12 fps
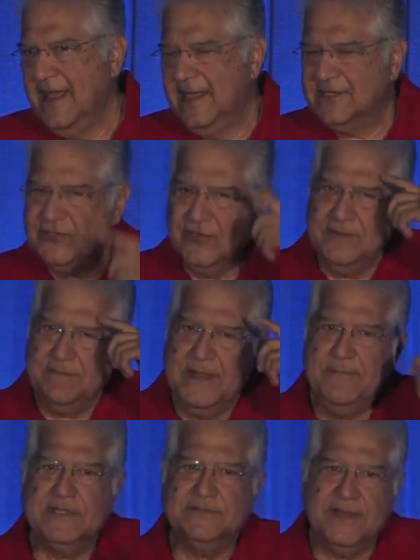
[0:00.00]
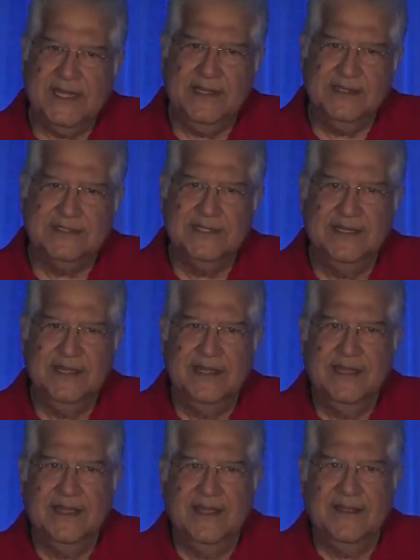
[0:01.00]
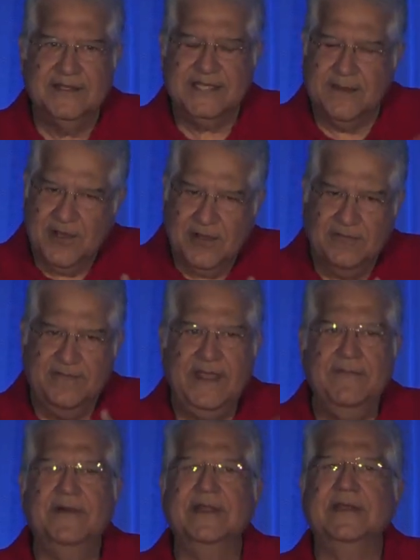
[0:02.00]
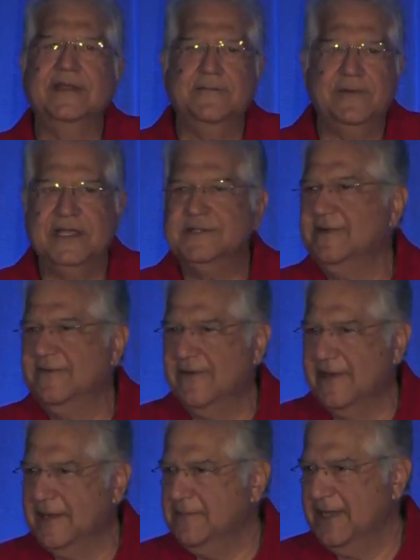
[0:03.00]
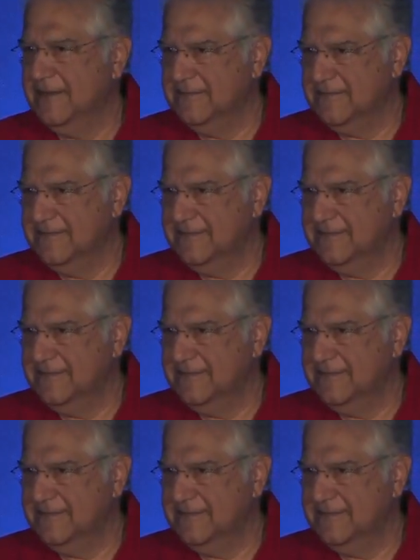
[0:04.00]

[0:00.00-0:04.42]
And so in people's minds, somehow we were the replacement for IBM.